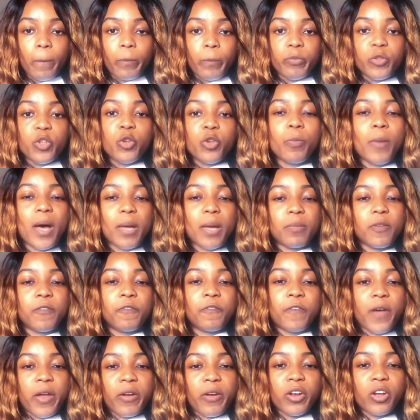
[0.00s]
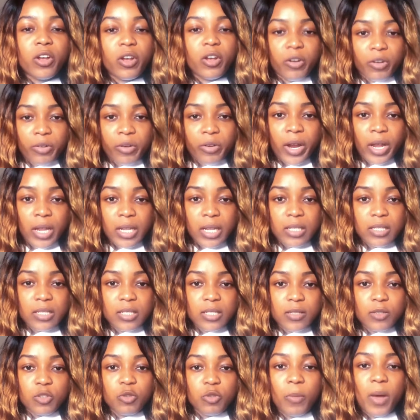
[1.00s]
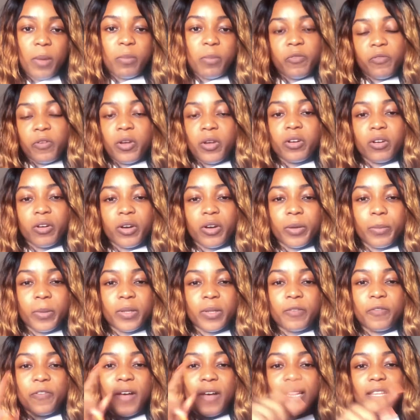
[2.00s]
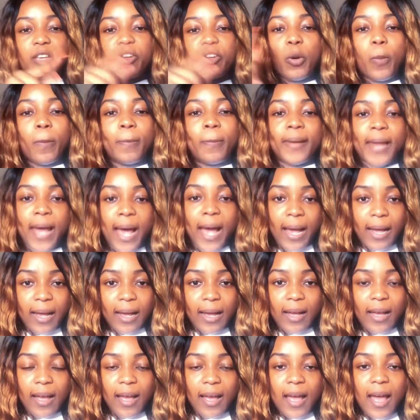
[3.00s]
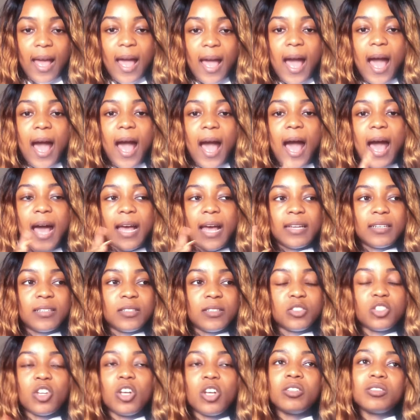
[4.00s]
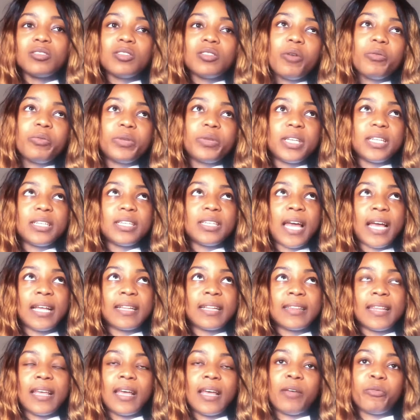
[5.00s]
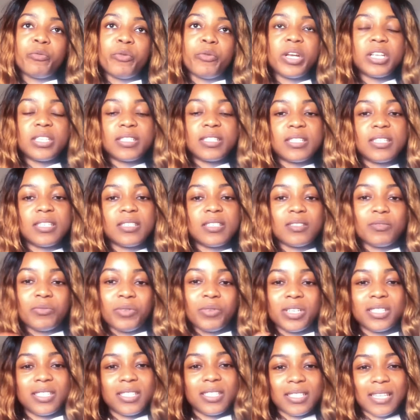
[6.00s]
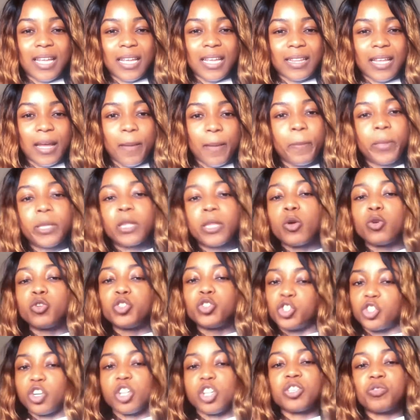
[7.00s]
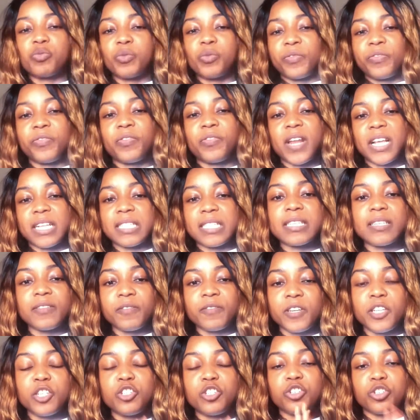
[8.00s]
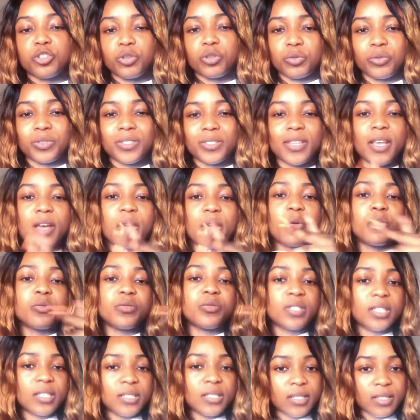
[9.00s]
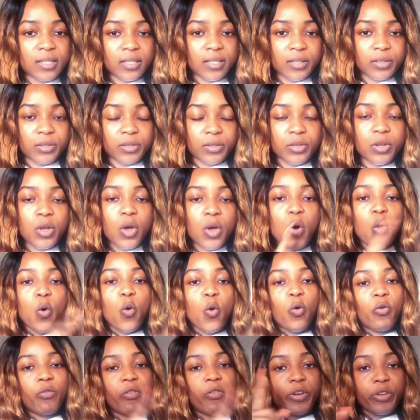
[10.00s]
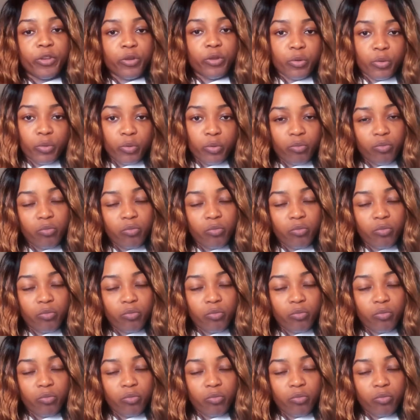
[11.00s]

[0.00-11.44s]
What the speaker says: you might be very correct, but the fact that you're black, and not really like the racist like that, but they'll just reflexively choose their own citizens over you,